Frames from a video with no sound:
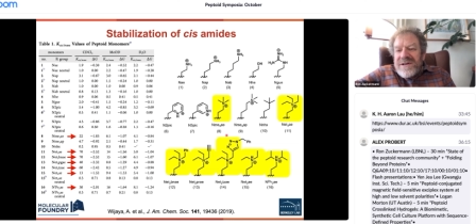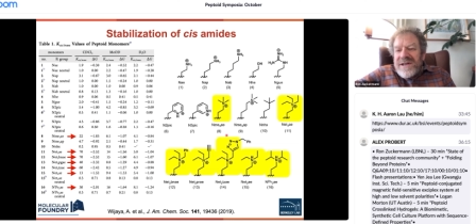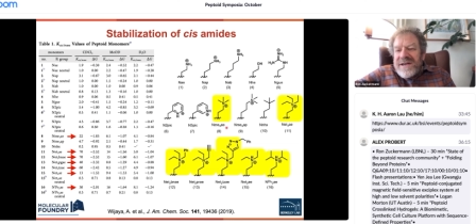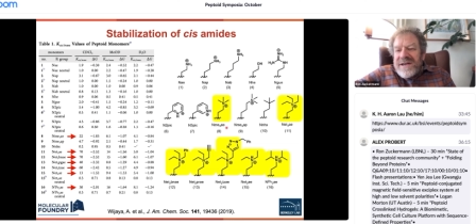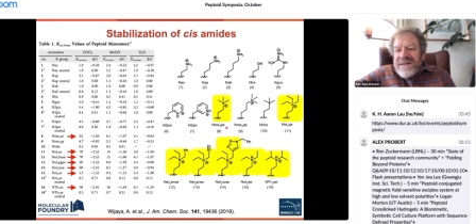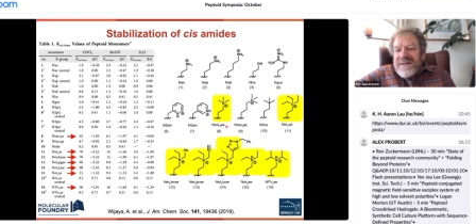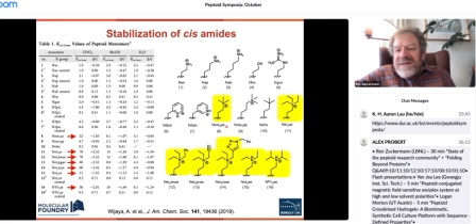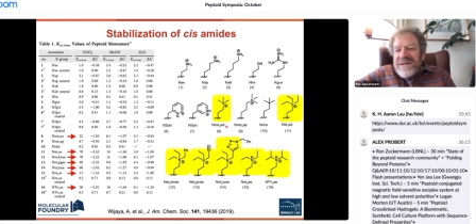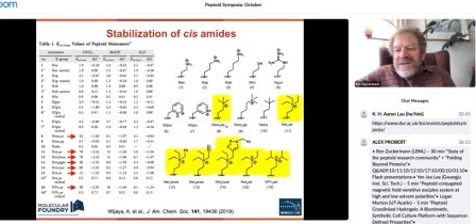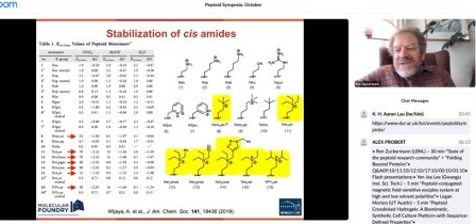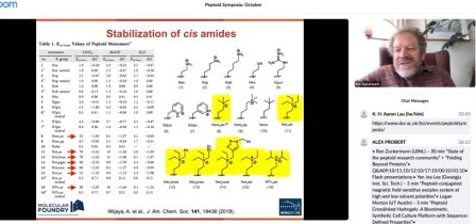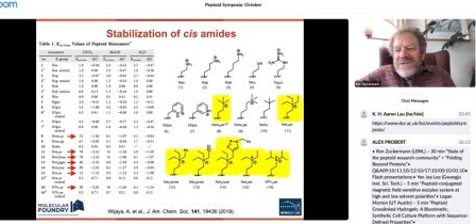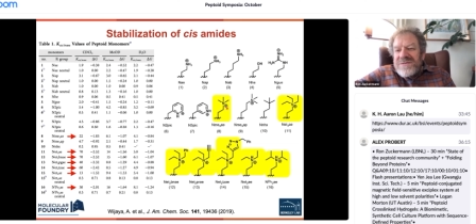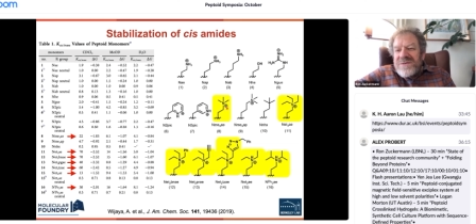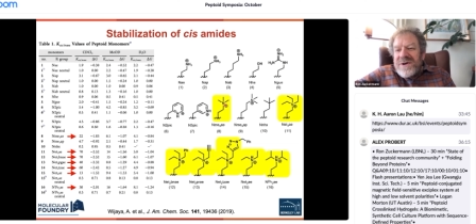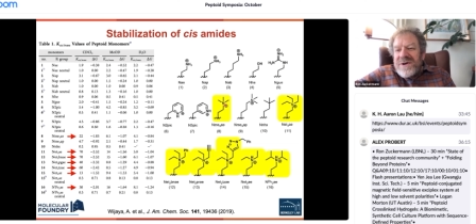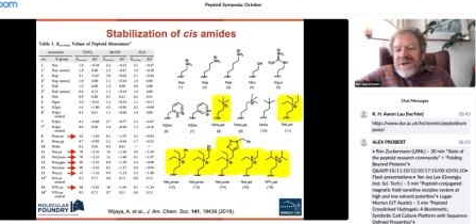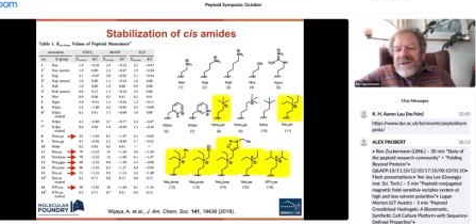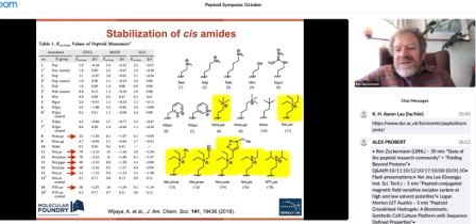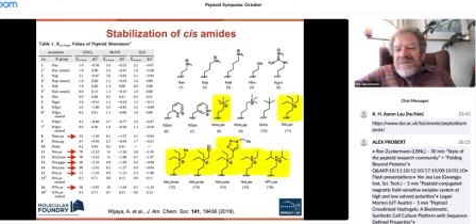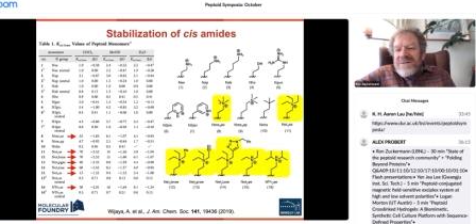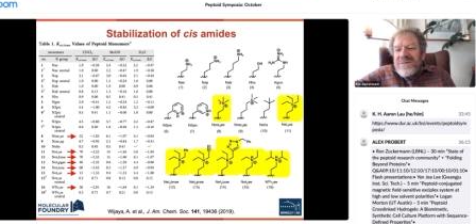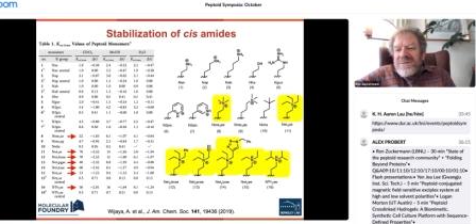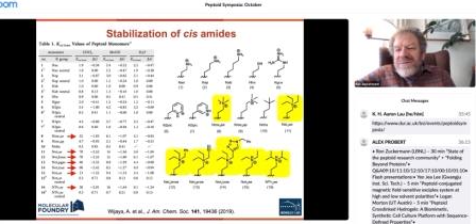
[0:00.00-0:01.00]
like this
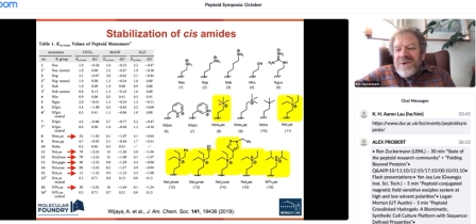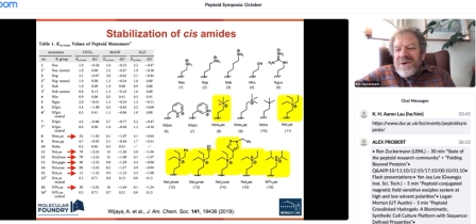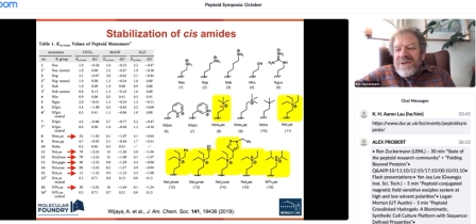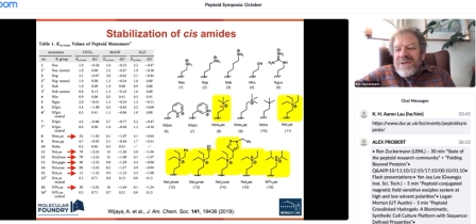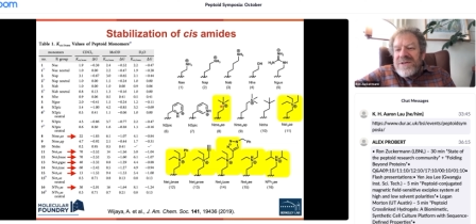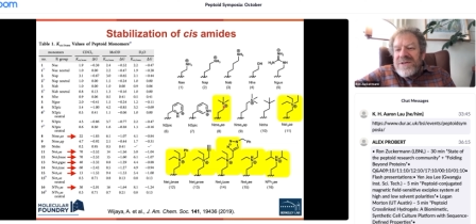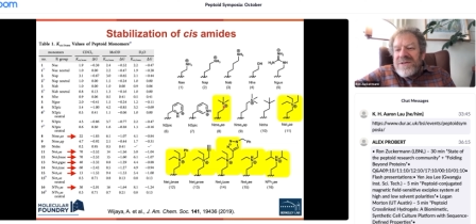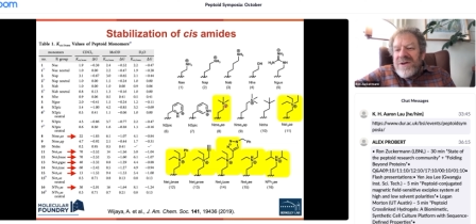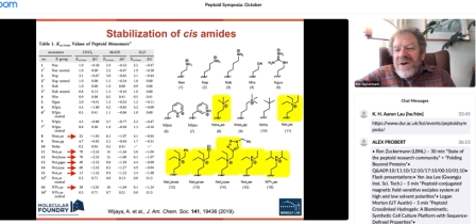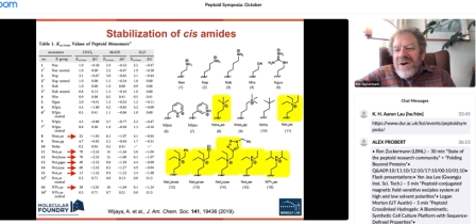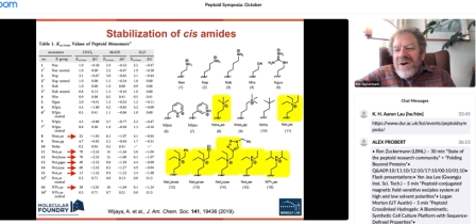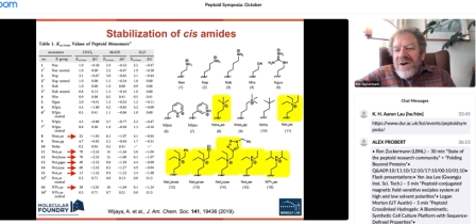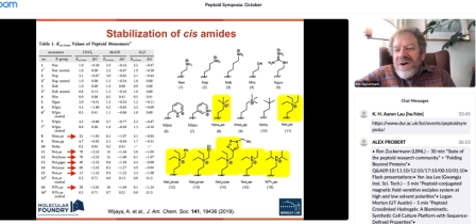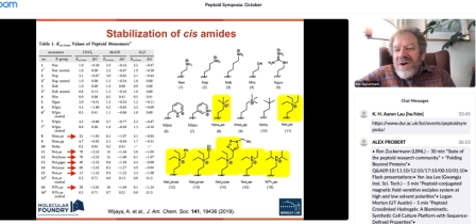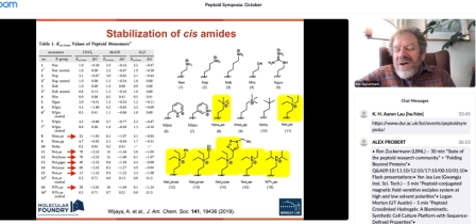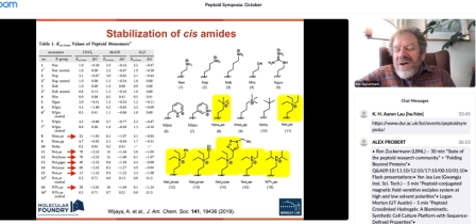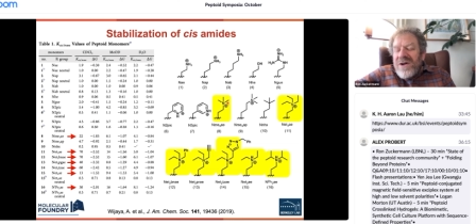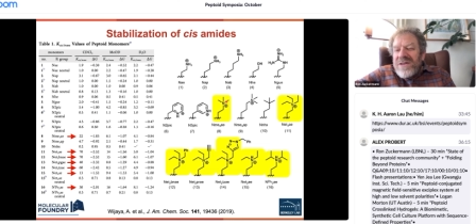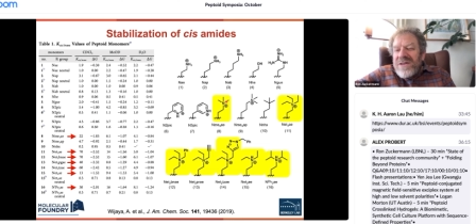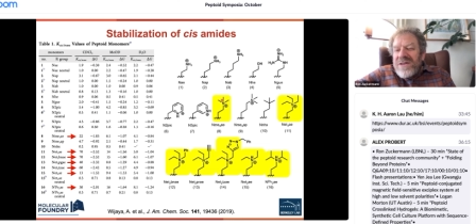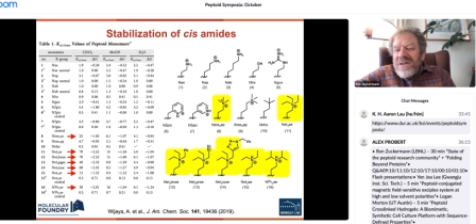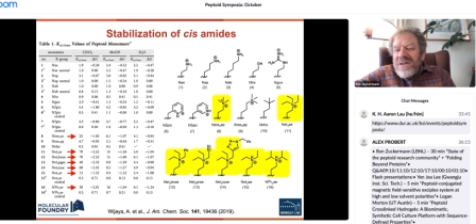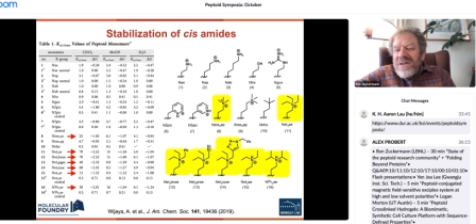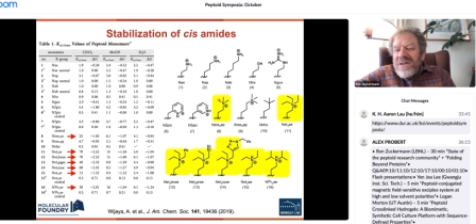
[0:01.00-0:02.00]
one, where
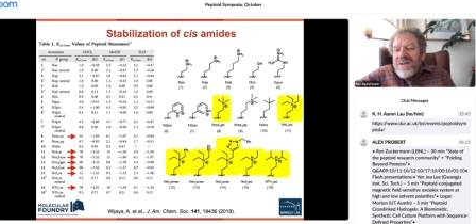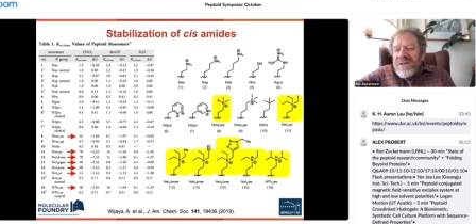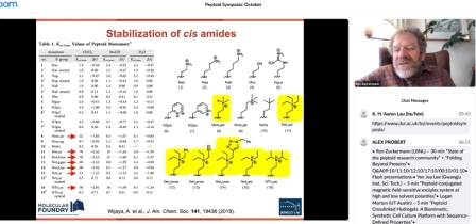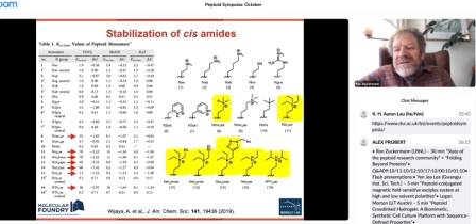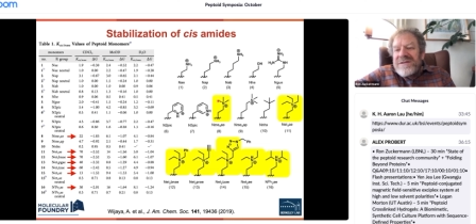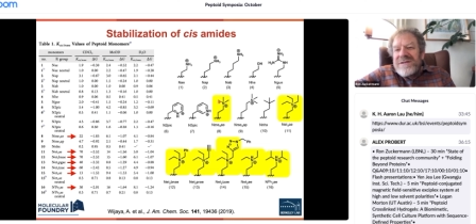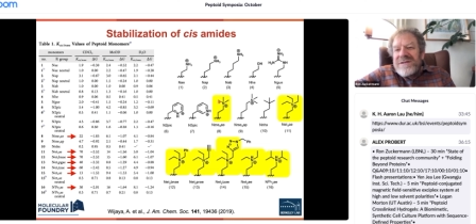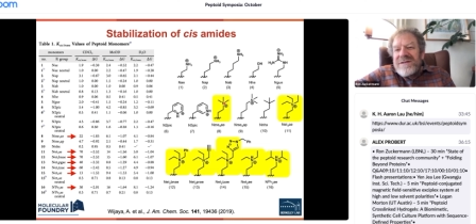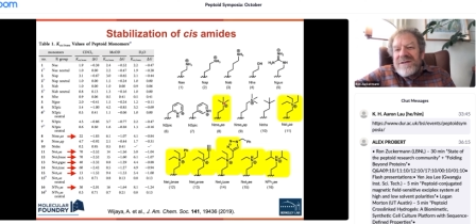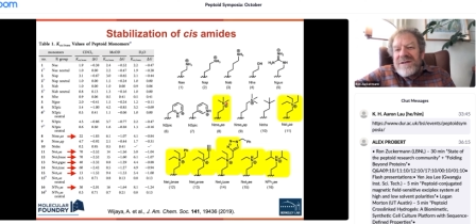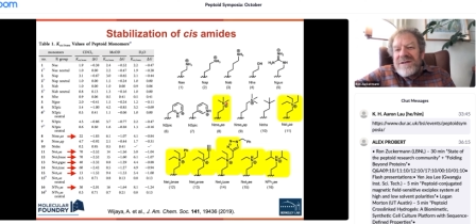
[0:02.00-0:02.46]
all the